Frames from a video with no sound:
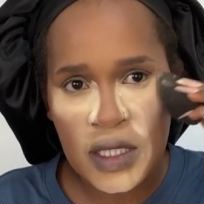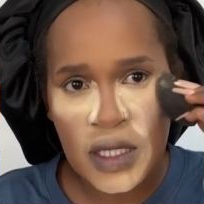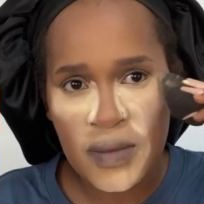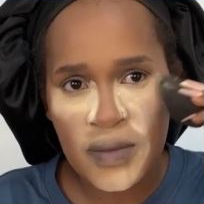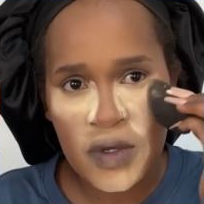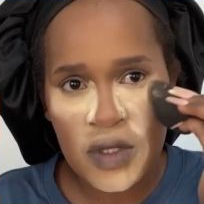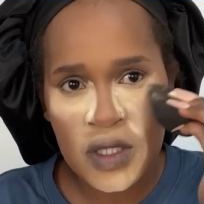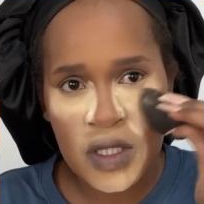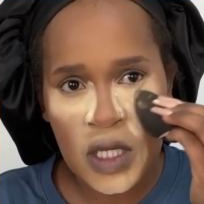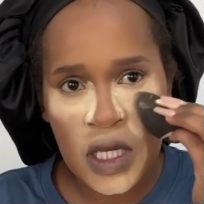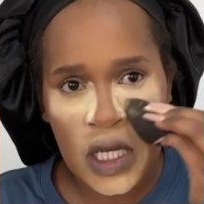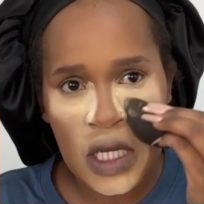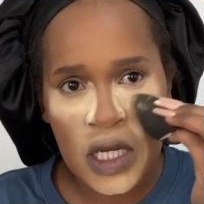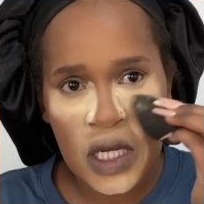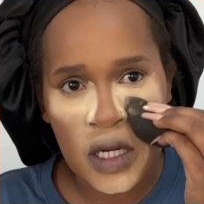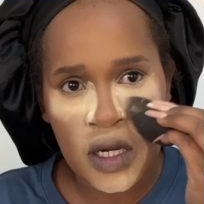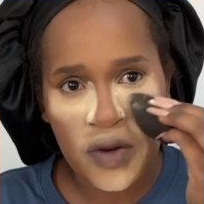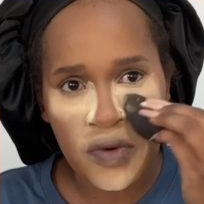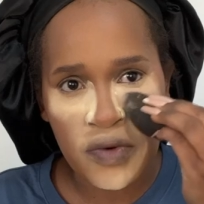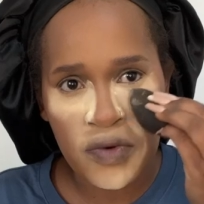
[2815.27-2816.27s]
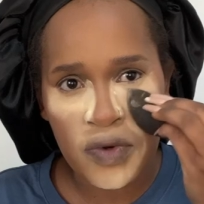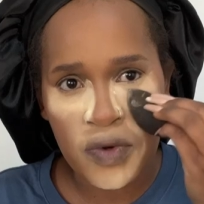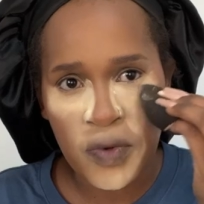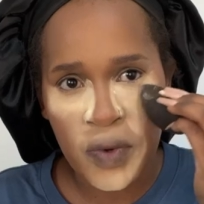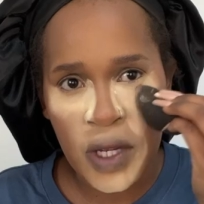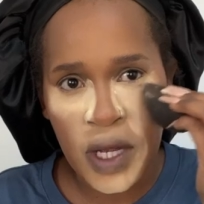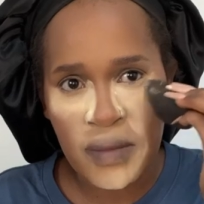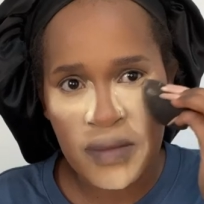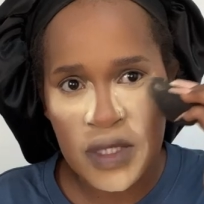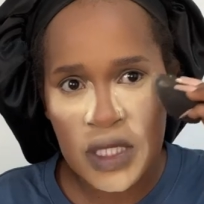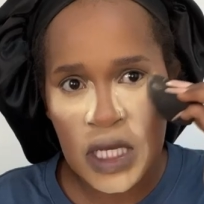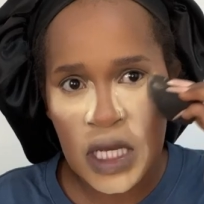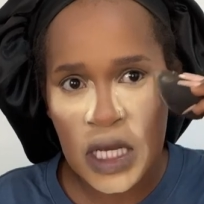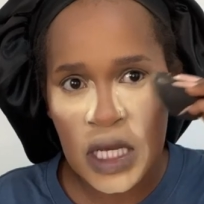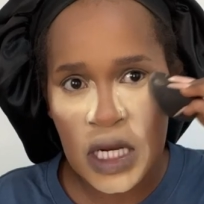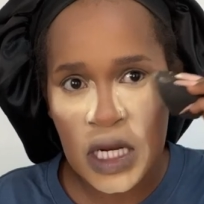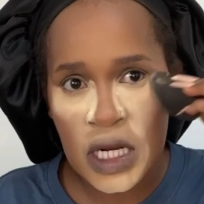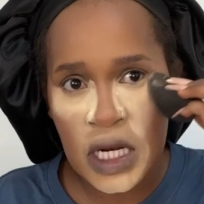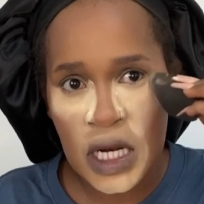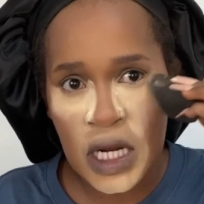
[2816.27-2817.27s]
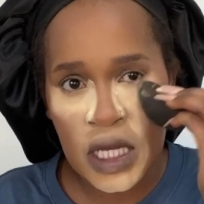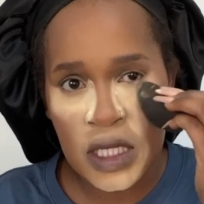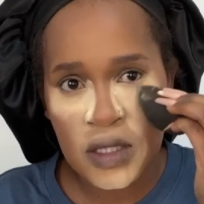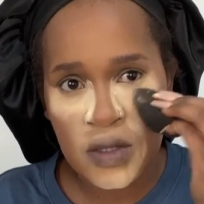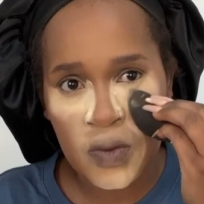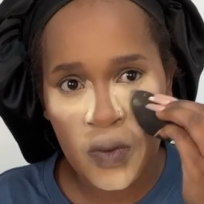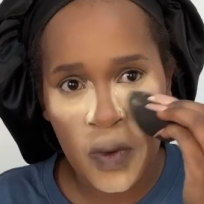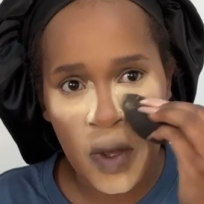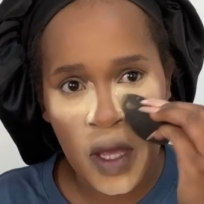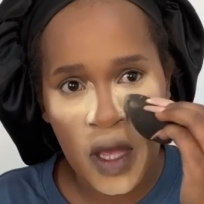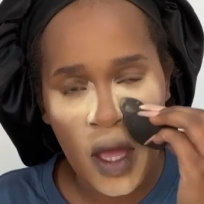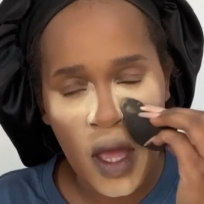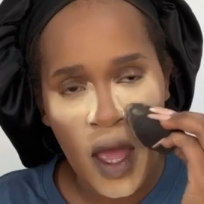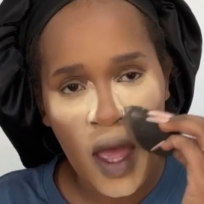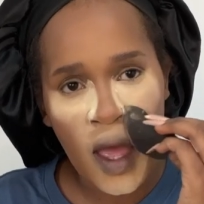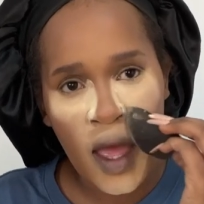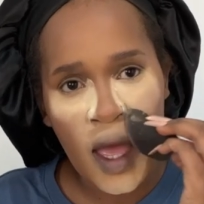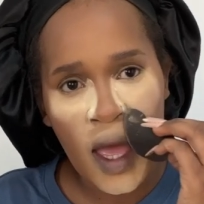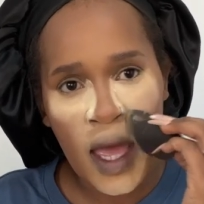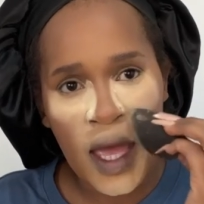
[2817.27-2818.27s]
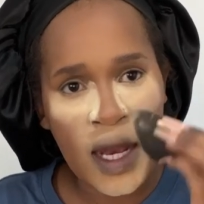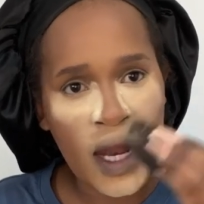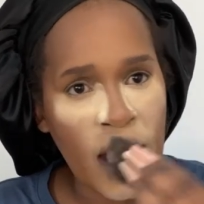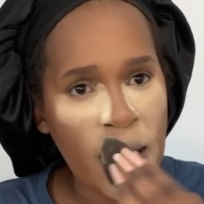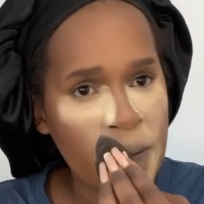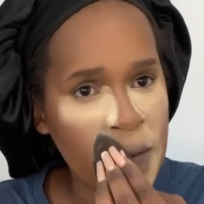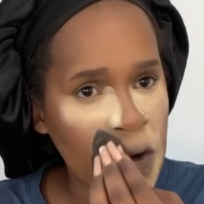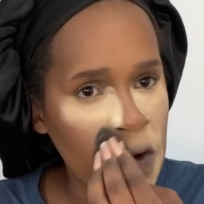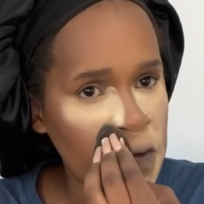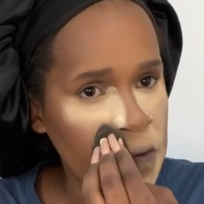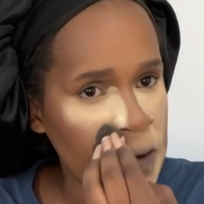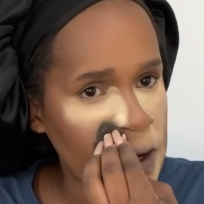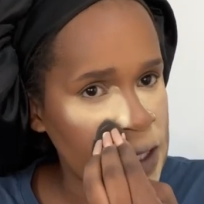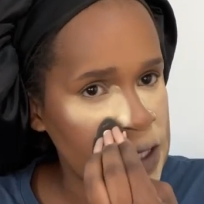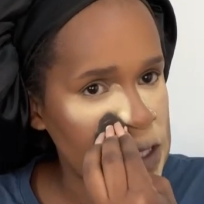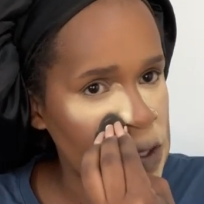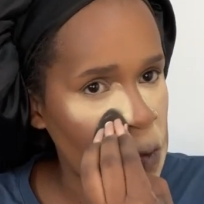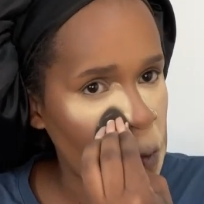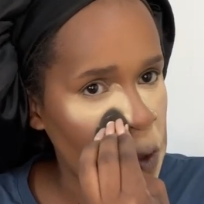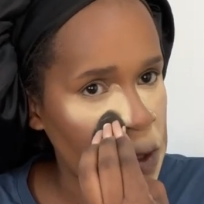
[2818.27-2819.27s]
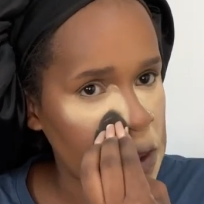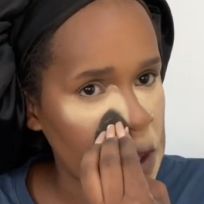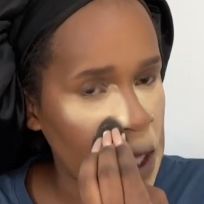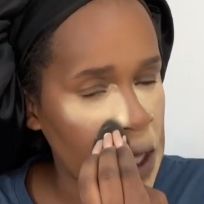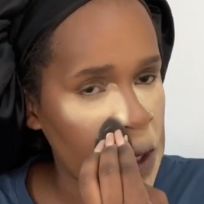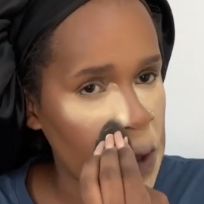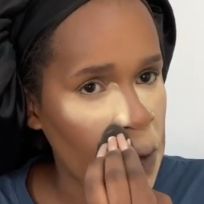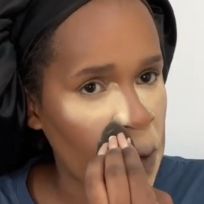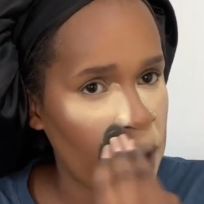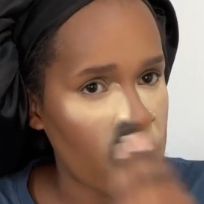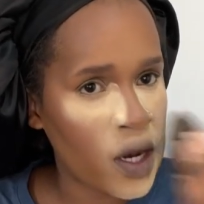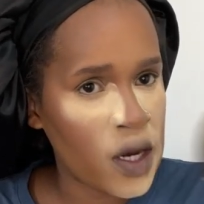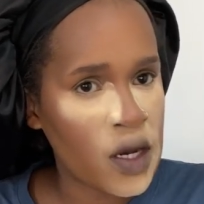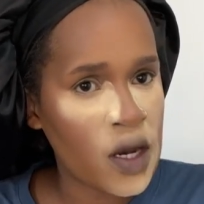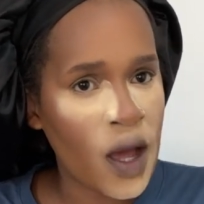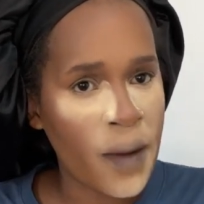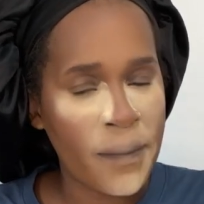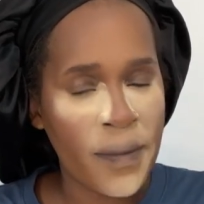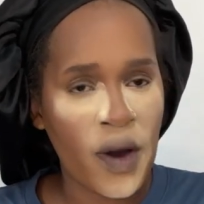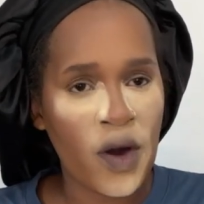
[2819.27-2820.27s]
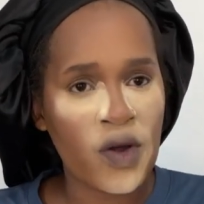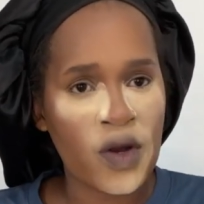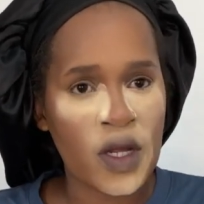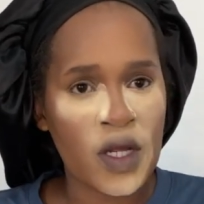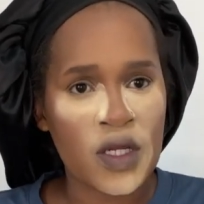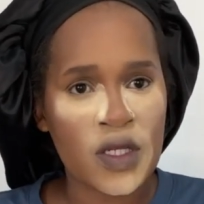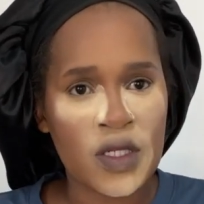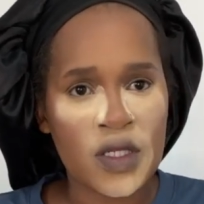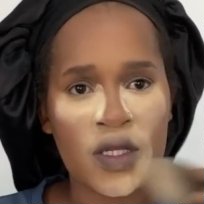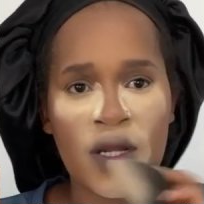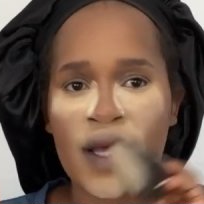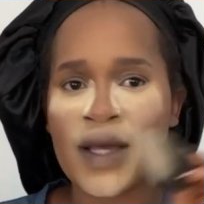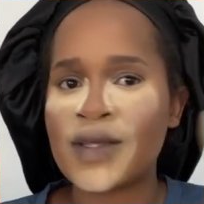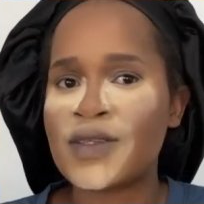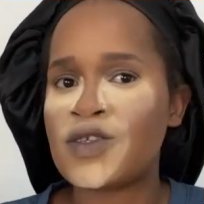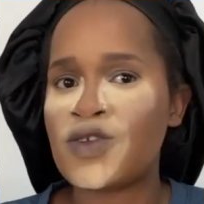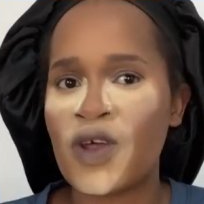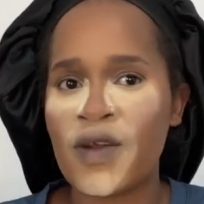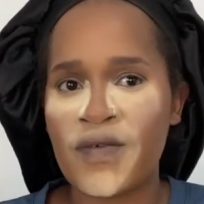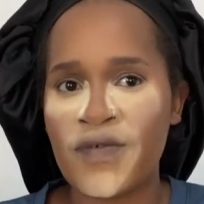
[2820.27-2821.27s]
I'm not saying it in a rude way, I'm saying it in a nice way, and I'm not fighting with anyone about it. Like, it's not a